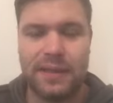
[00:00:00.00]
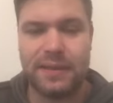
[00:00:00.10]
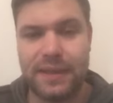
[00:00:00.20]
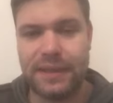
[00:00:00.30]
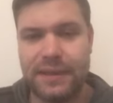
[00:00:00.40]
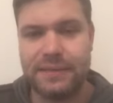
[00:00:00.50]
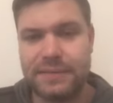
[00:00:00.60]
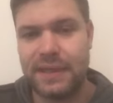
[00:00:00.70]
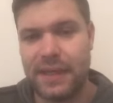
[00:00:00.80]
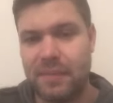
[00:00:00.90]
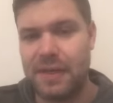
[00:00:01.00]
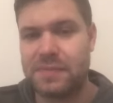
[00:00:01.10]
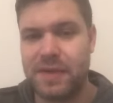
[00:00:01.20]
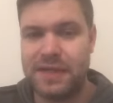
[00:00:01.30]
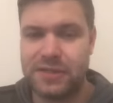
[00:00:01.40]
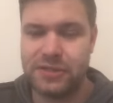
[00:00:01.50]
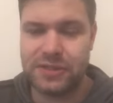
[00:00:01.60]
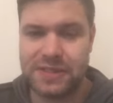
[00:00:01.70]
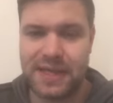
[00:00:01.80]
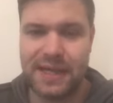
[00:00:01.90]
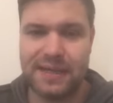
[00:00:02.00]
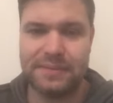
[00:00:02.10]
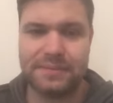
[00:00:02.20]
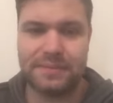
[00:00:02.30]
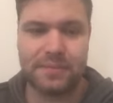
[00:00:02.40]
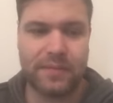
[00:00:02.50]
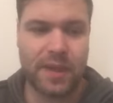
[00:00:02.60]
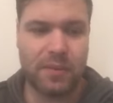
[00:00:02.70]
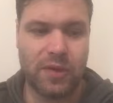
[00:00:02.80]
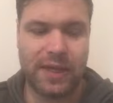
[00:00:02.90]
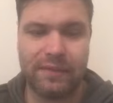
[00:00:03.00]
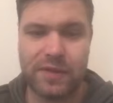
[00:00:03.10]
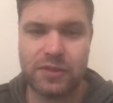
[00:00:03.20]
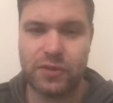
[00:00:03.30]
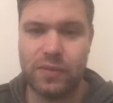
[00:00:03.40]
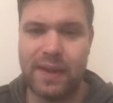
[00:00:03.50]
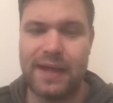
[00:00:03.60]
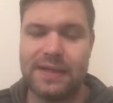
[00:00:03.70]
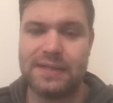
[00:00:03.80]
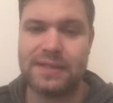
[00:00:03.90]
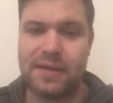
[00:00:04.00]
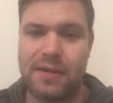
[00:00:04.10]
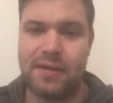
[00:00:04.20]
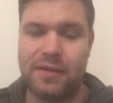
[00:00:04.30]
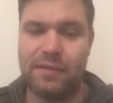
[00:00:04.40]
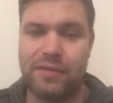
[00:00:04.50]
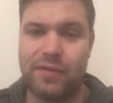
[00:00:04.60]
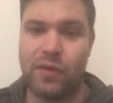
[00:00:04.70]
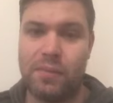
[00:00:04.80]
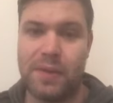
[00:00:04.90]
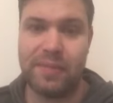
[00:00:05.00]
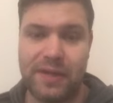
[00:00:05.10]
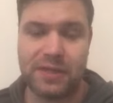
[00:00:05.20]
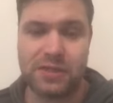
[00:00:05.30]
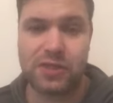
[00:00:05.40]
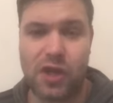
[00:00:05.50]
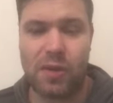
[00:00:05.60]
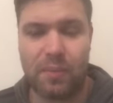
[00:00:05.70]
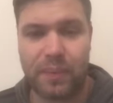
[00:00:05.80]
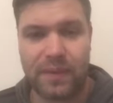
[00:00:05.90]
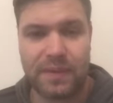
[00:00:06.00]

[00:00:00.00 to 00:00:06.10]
Uh, get the best prices you can. I'm going to give these two bets from the Breeders' Cup,